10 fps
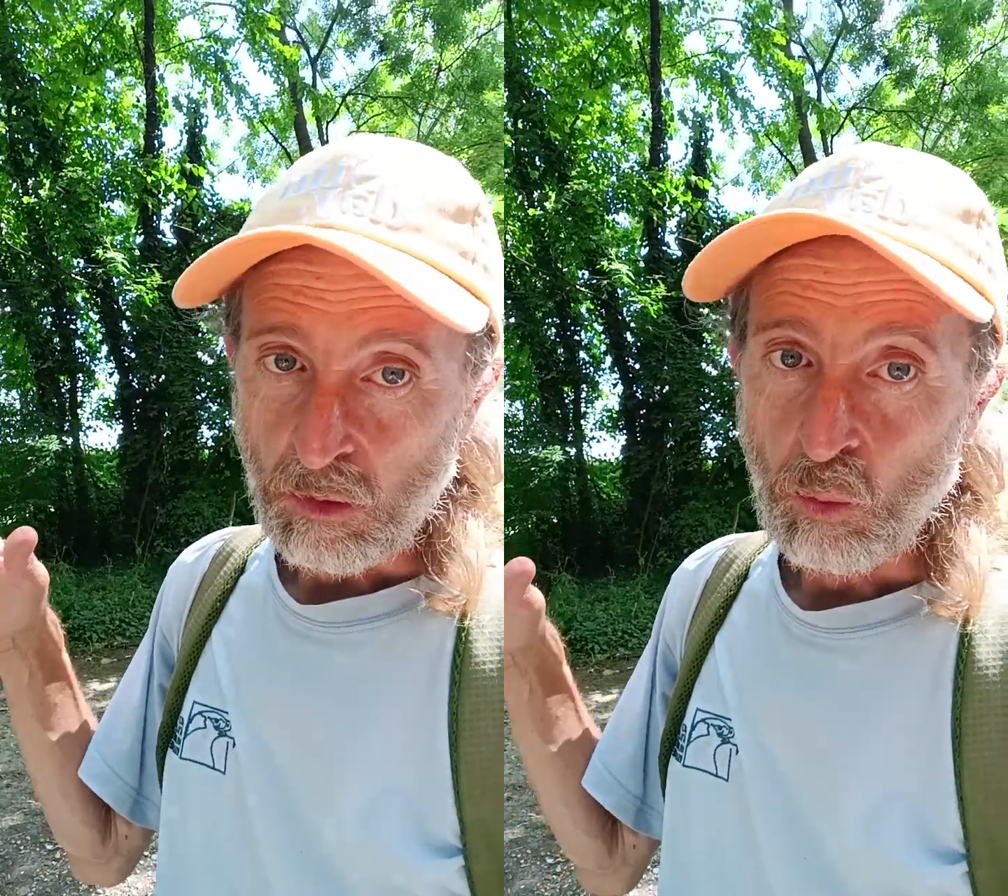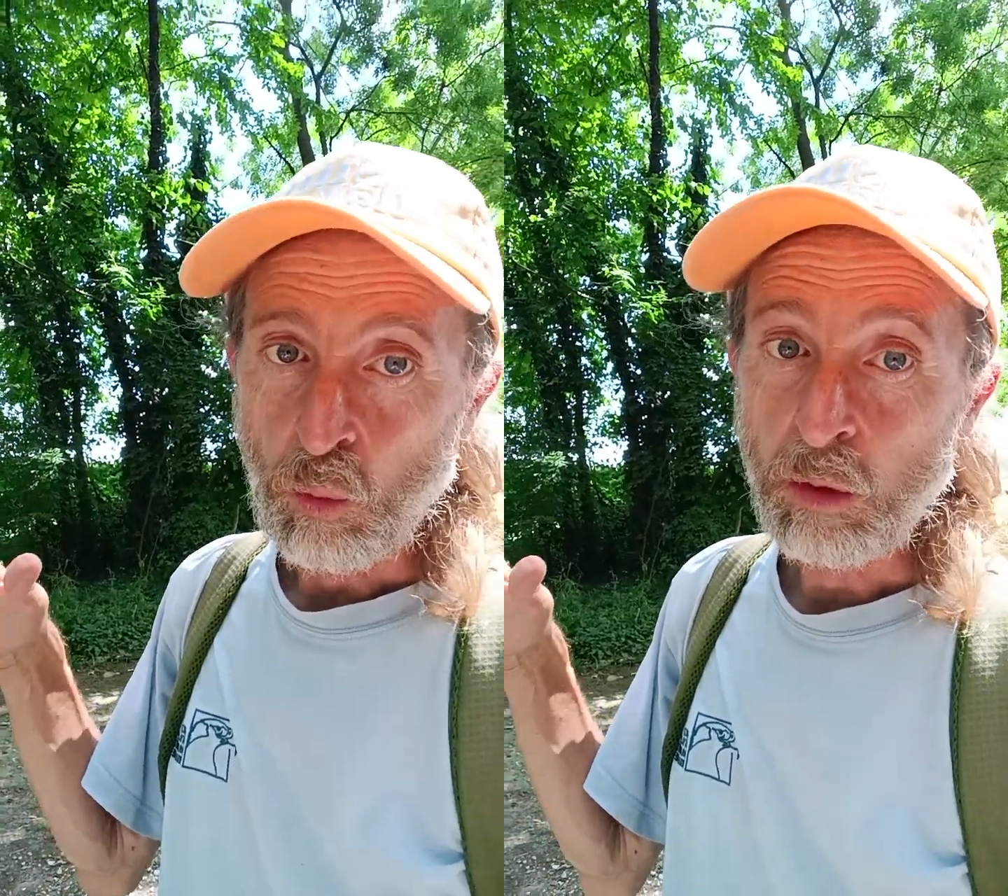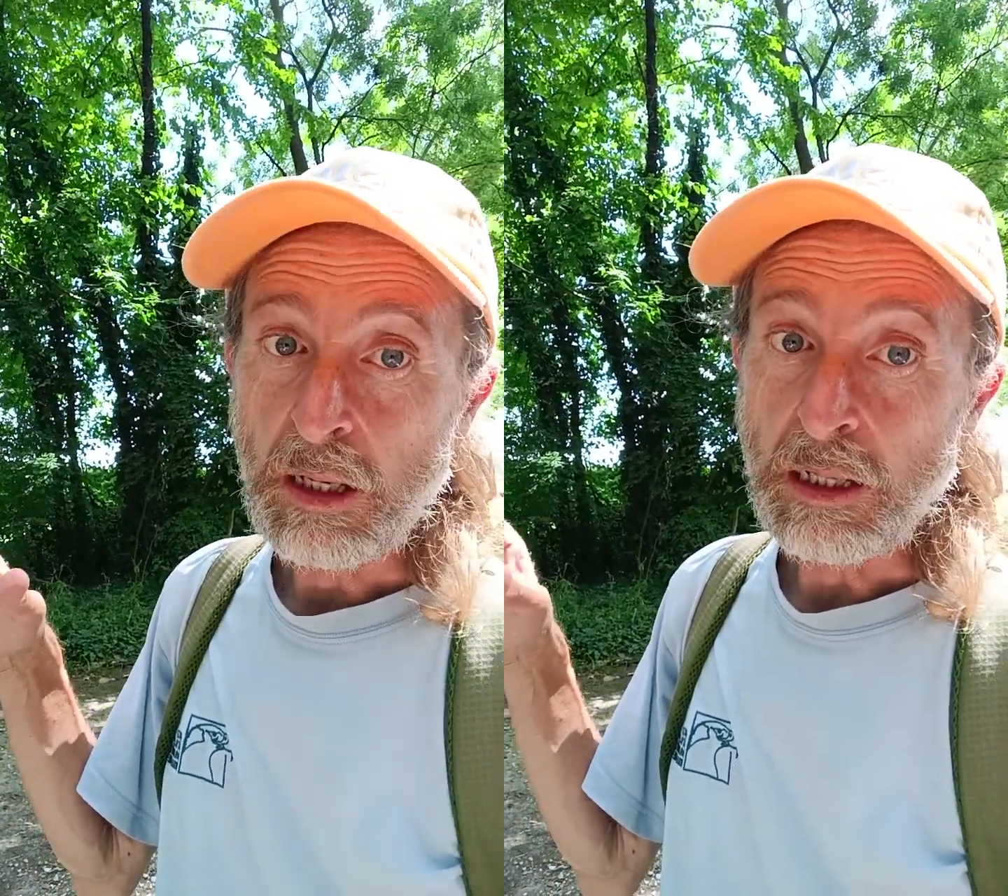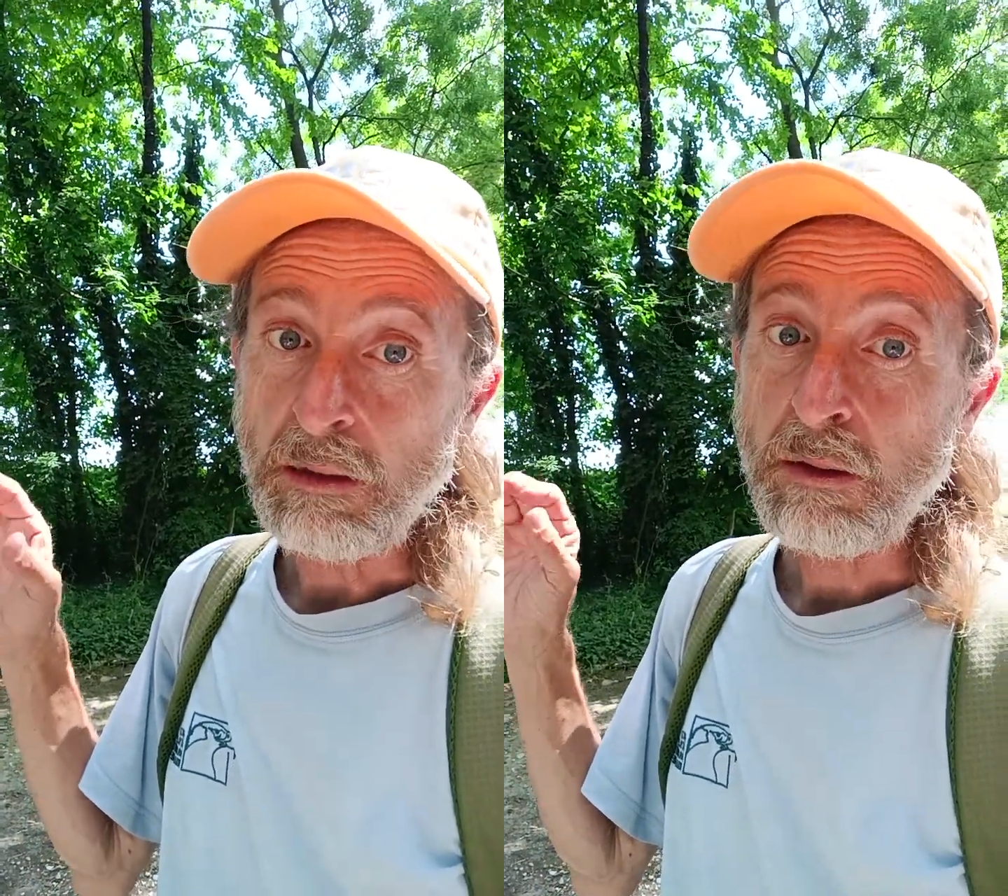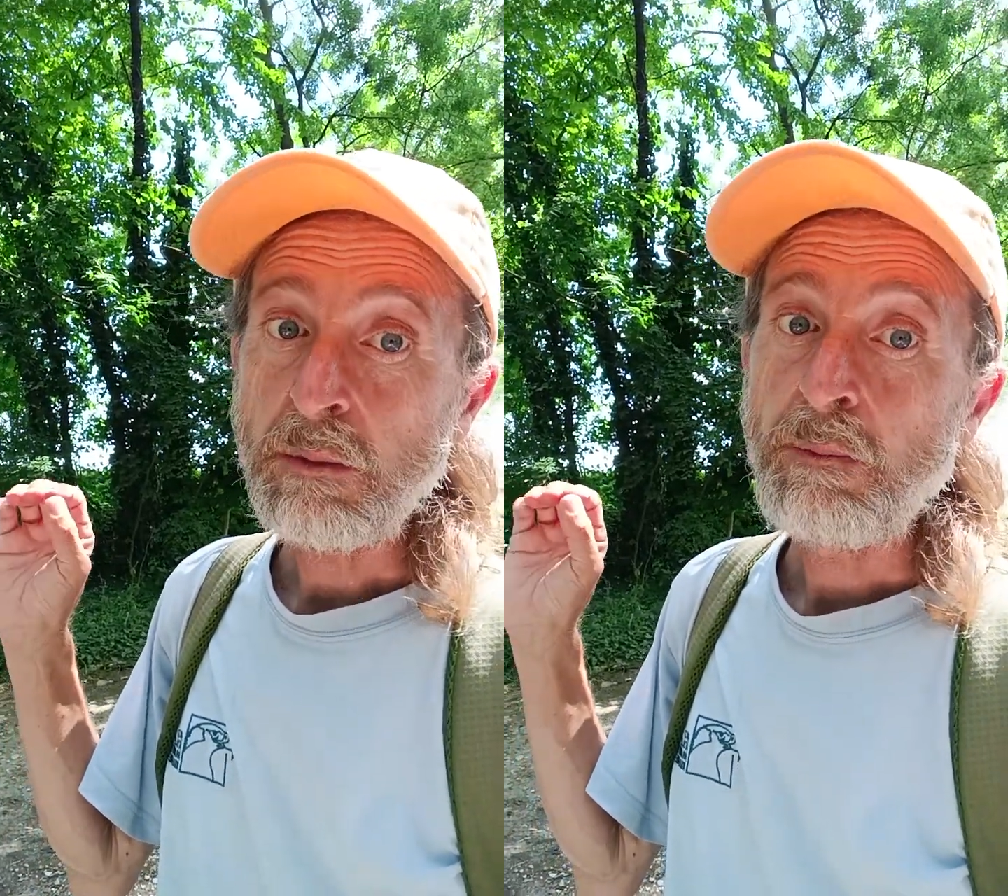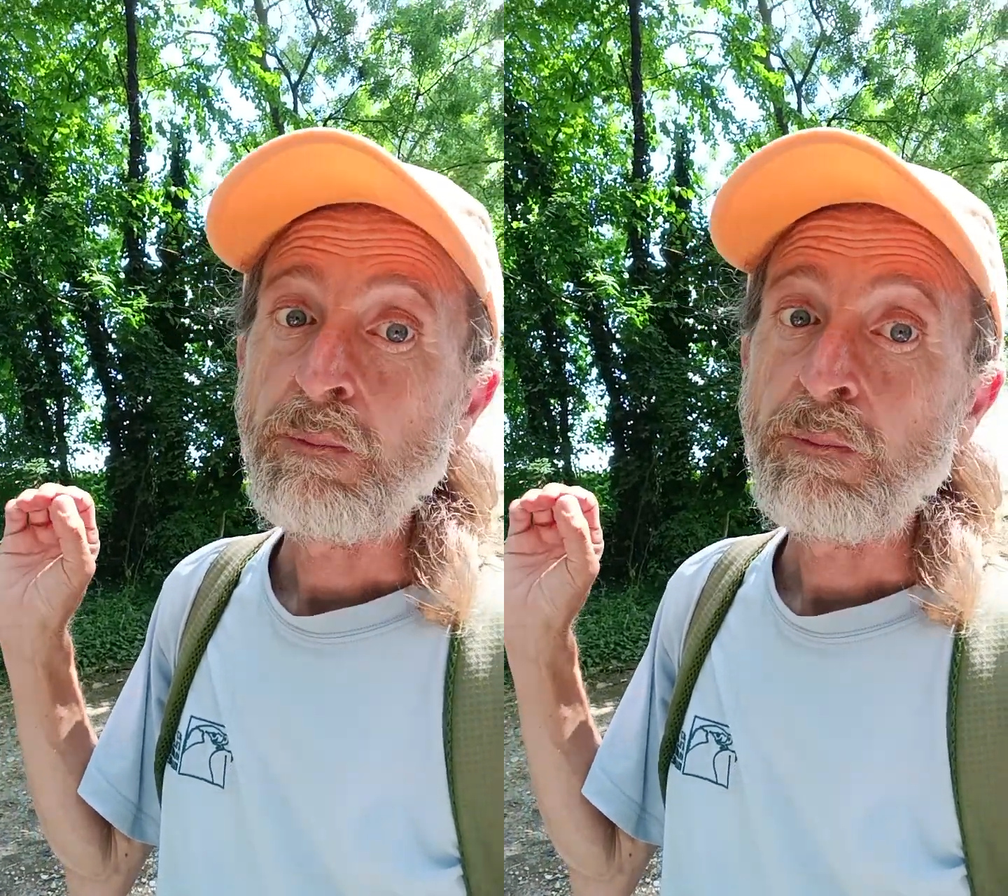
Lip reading: woodland.